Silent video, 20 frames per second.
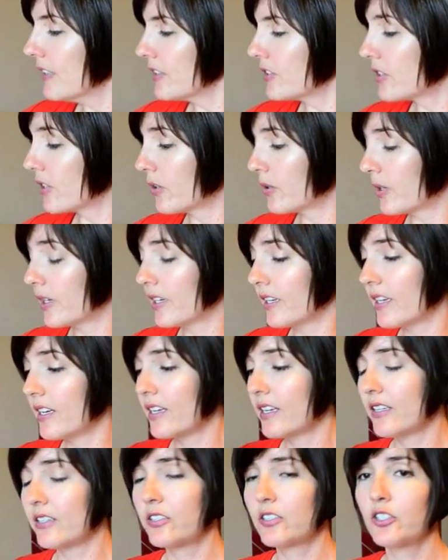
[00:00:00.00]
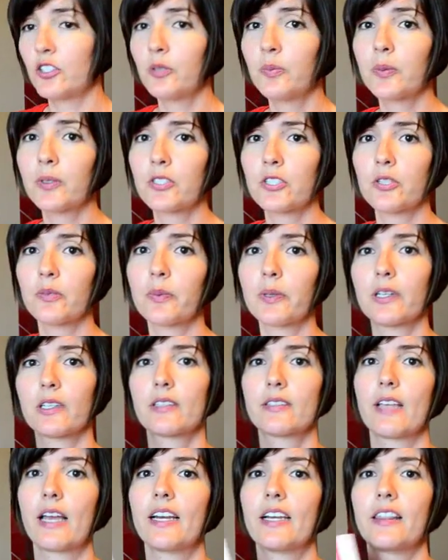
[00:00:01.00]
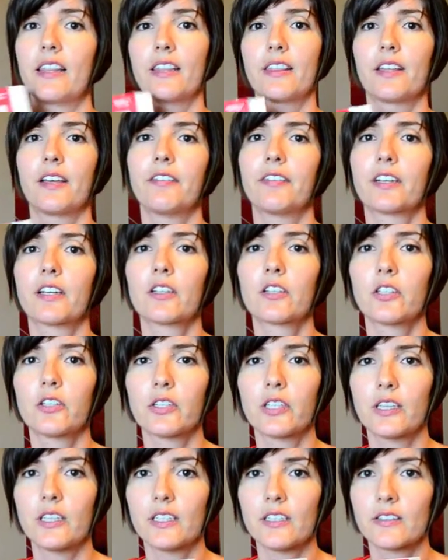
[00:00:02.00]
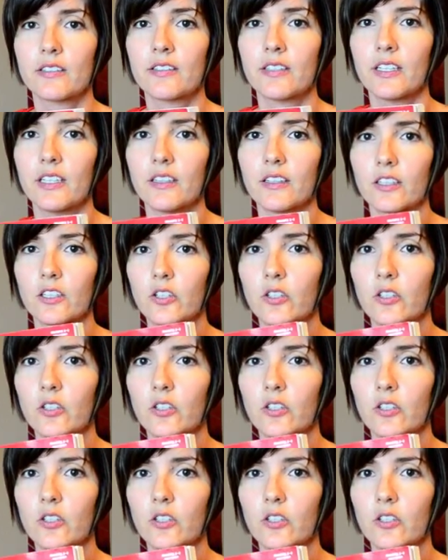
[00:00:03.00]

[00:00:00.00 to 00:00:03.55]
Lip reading: so super excited that they've included this in the